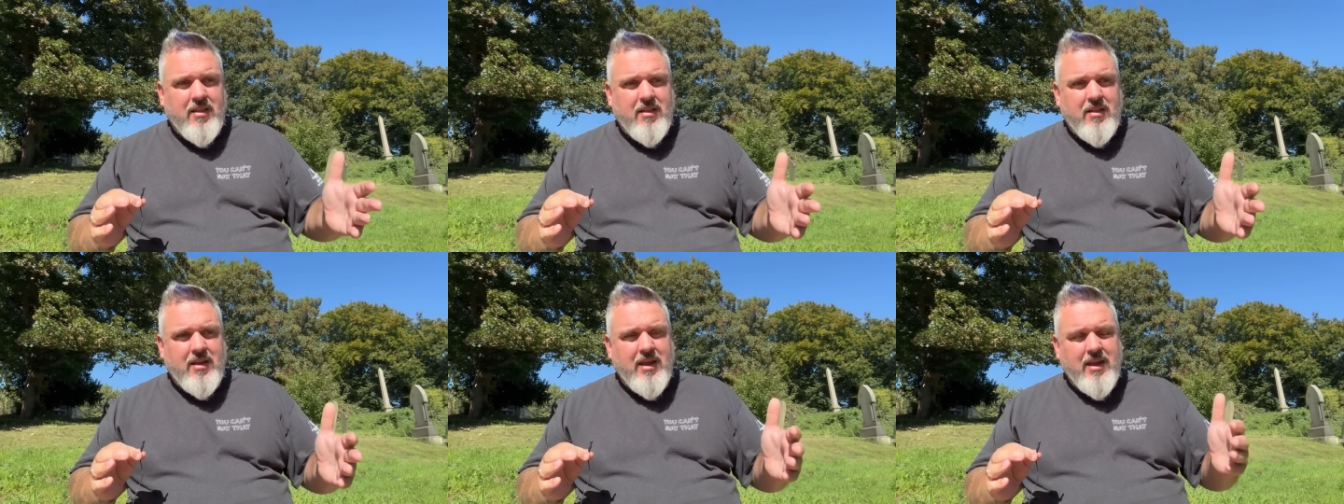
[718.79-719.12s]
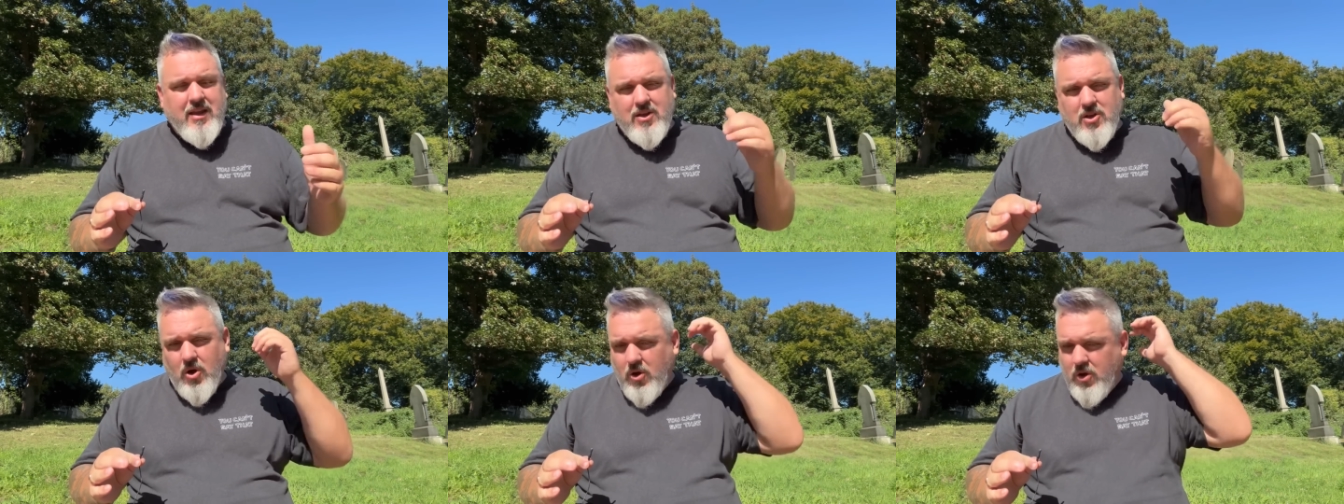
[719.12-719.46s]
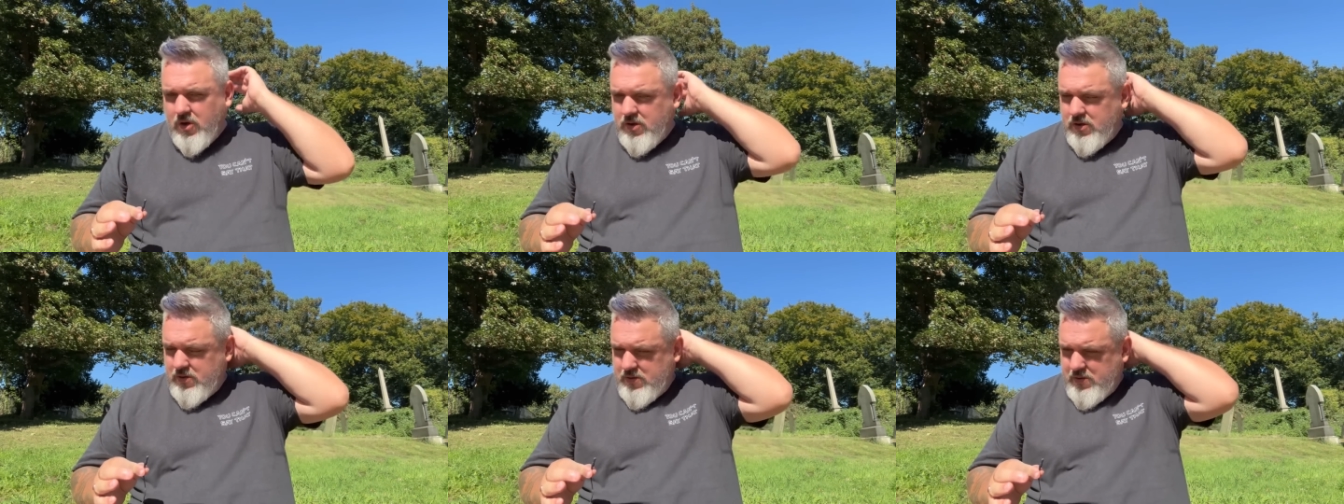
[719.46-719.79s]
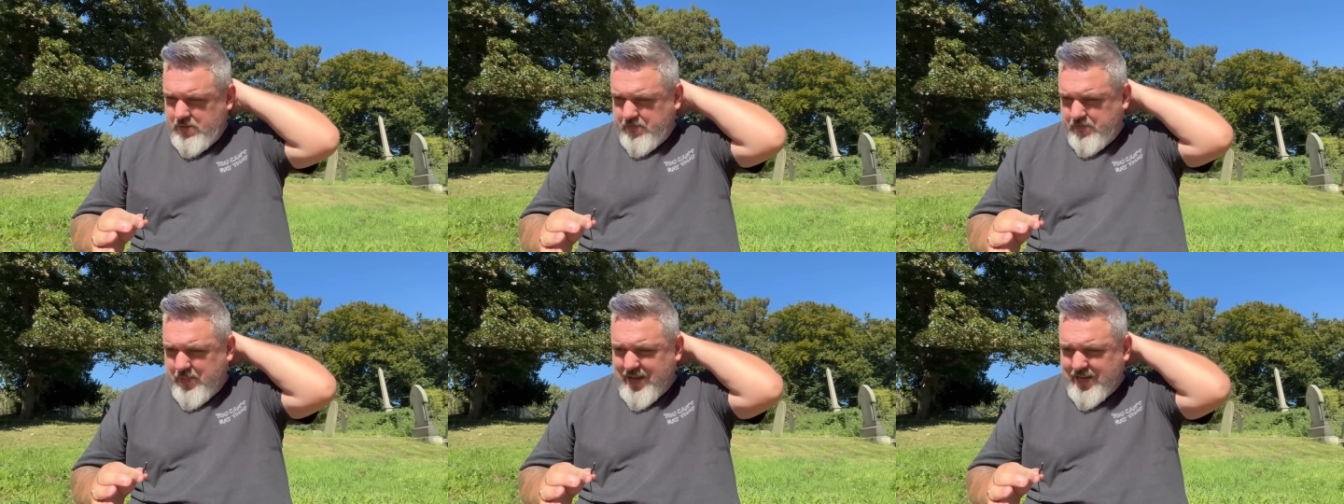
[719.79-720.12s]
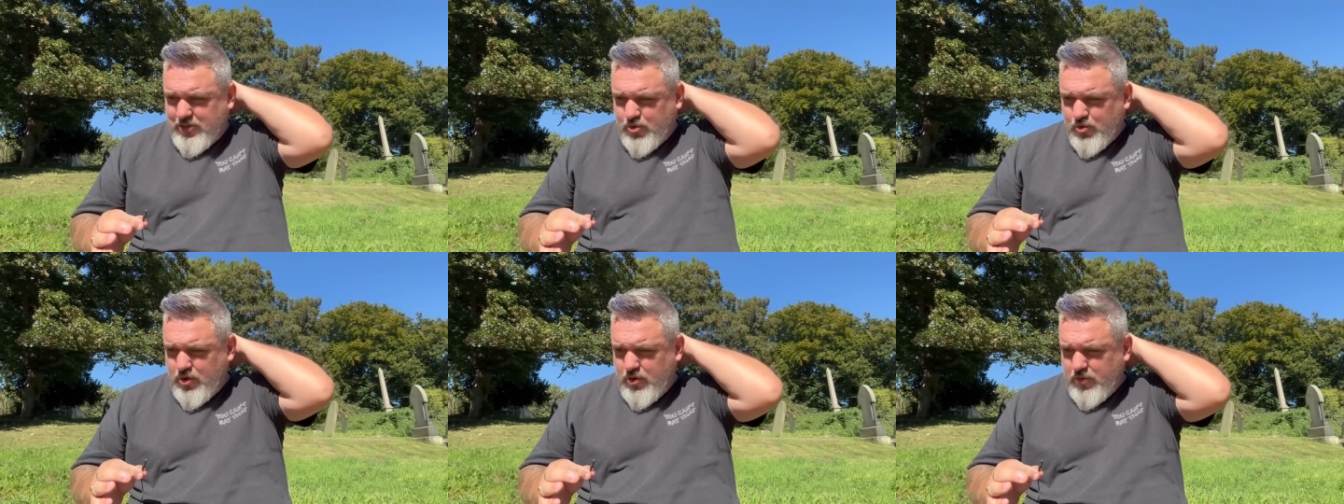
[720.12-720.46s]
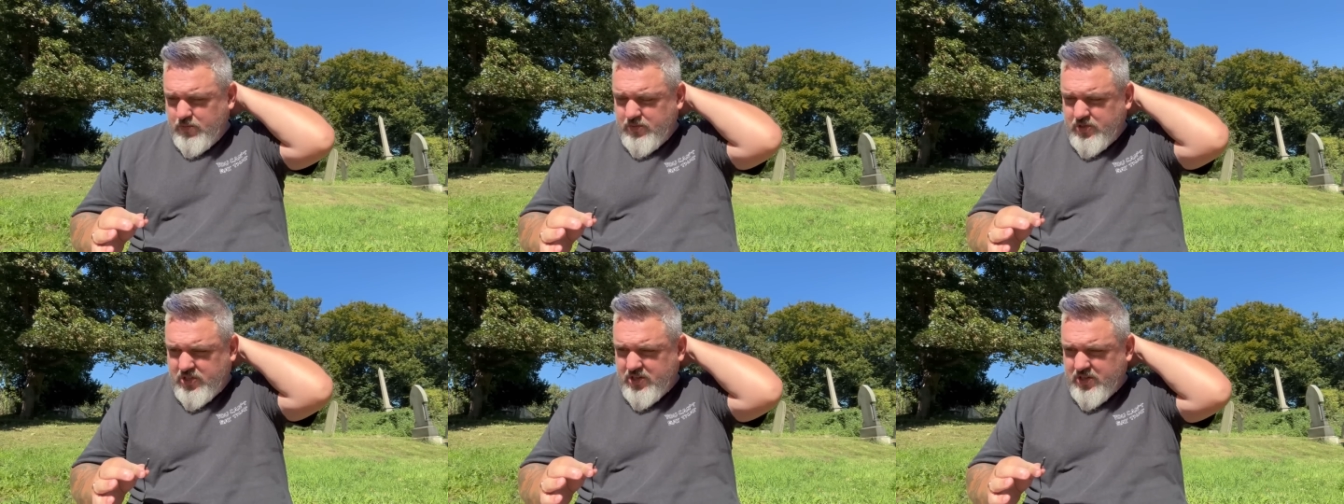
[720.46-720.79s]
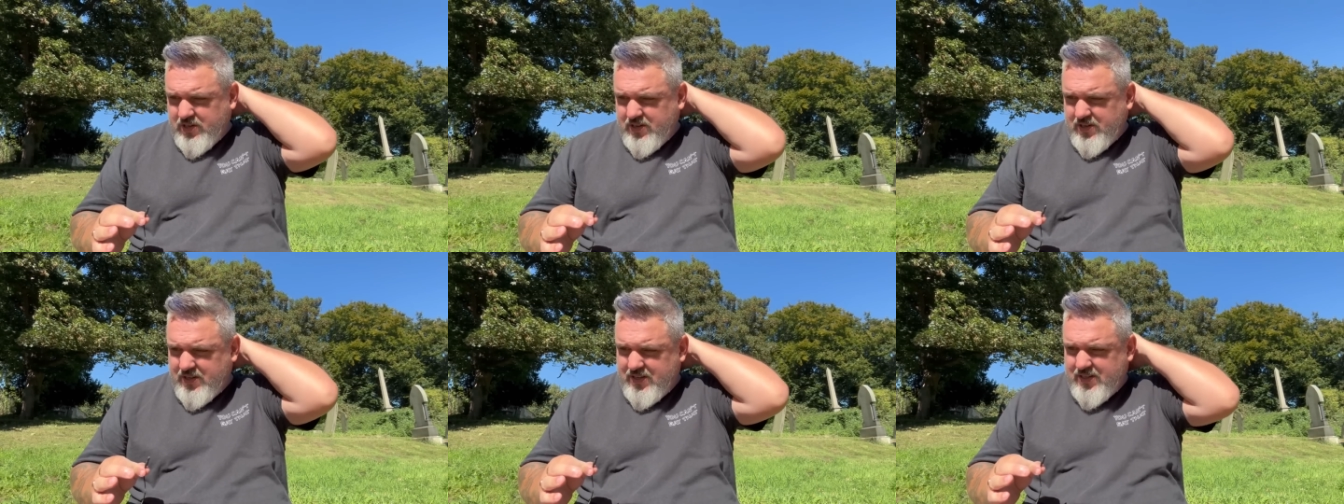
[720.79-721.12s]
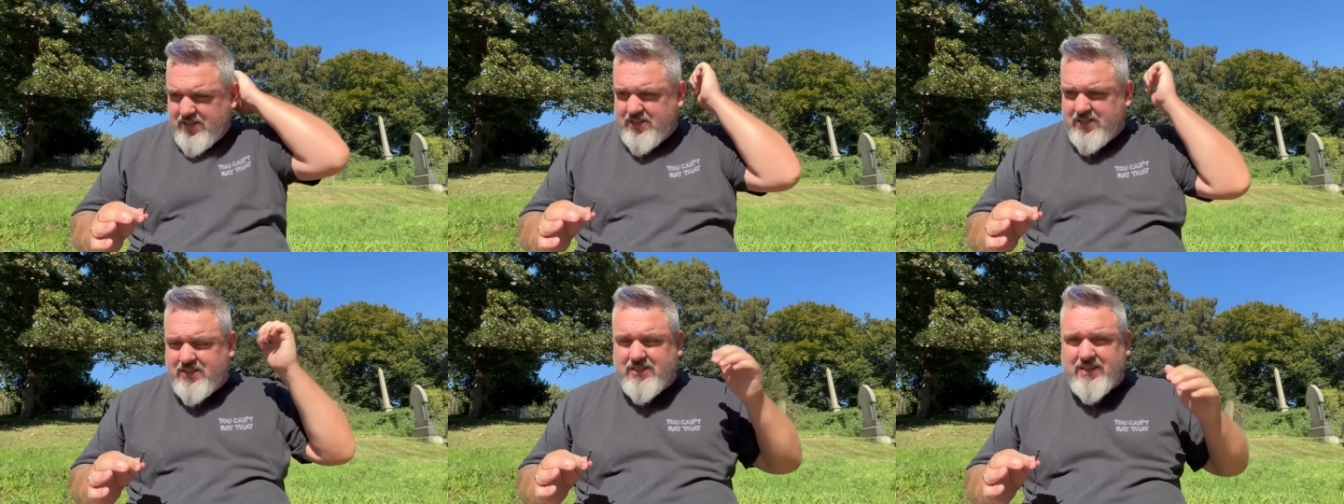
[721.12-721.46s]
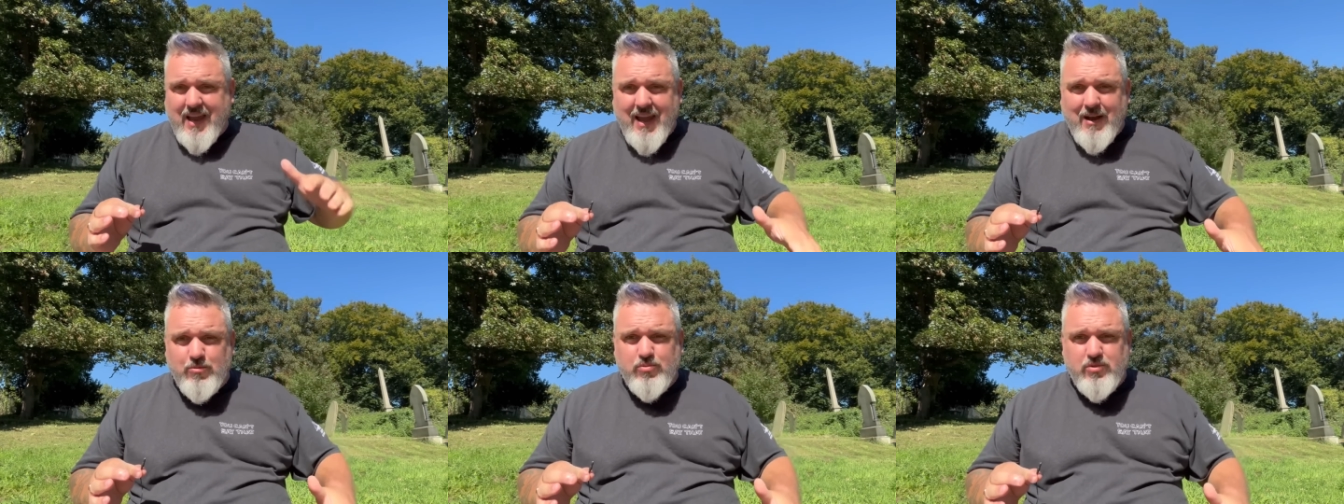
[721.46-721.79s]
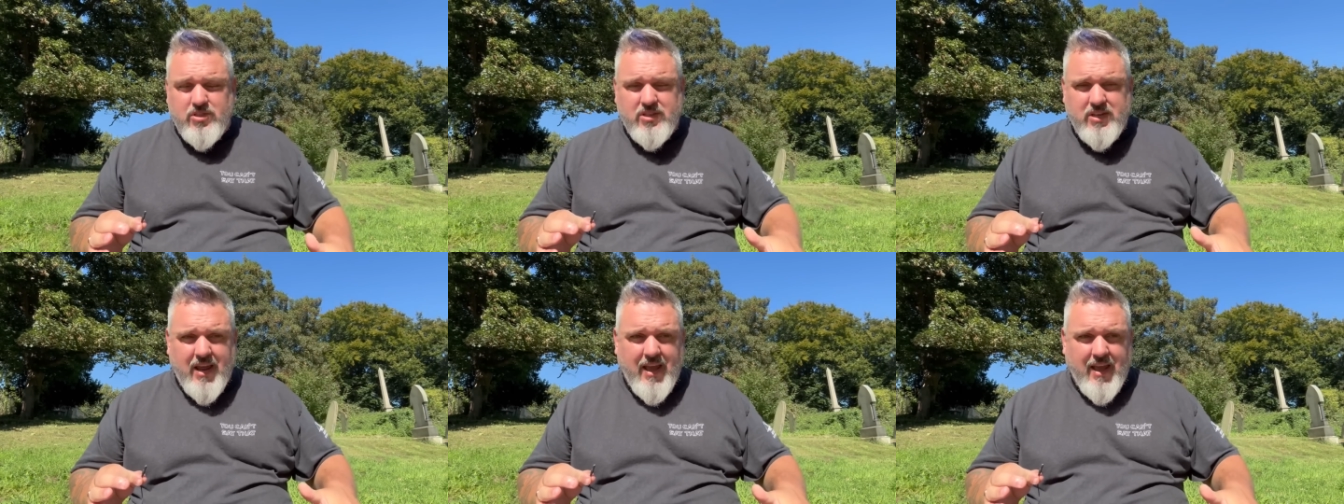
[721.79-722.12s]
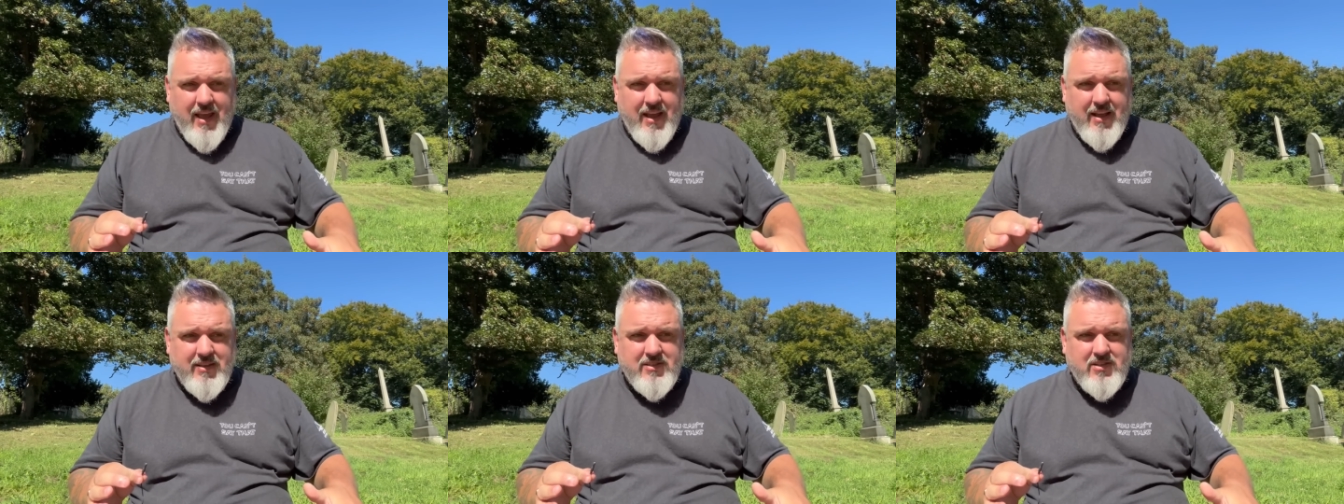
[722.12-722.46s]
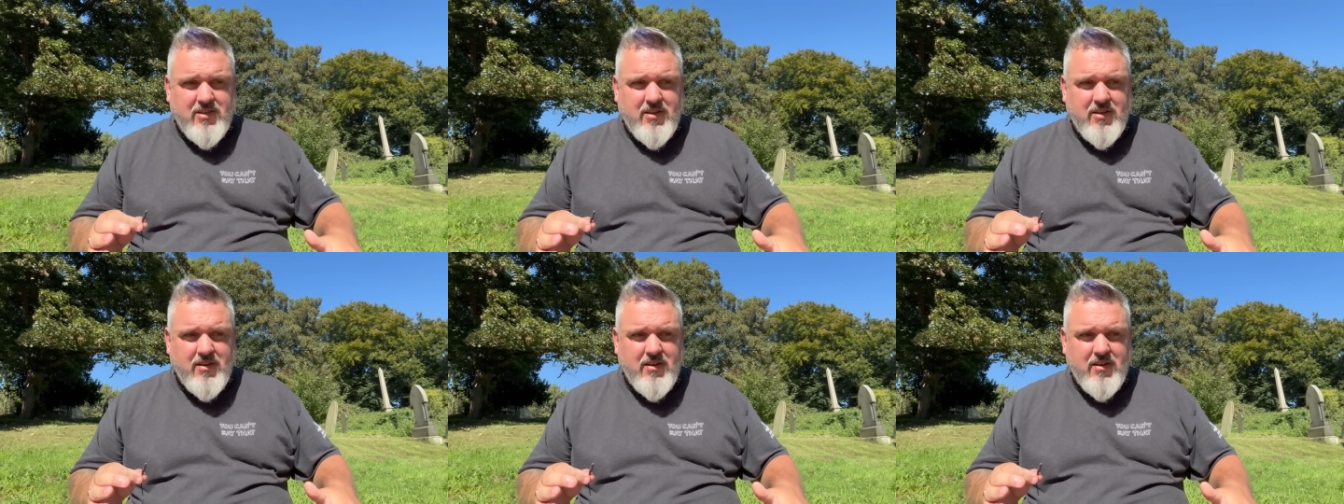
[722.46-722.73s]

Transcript: it had got bedrooms downstairs,